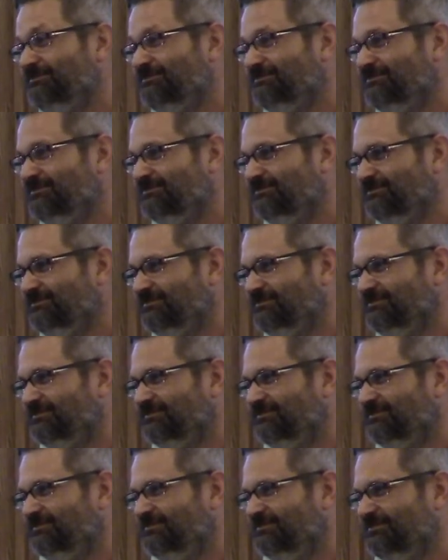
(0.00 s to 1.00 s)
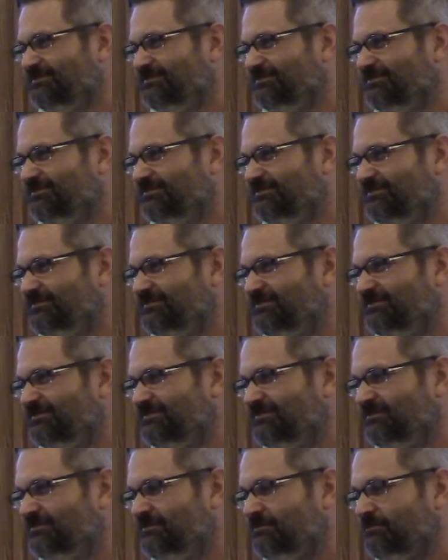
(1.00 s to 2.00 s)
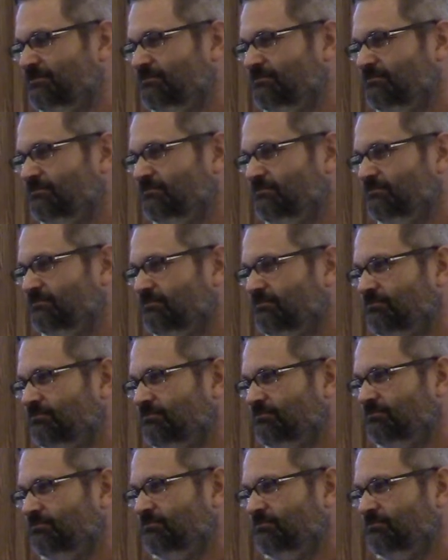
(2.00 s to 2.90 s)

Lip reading: (no one is talking)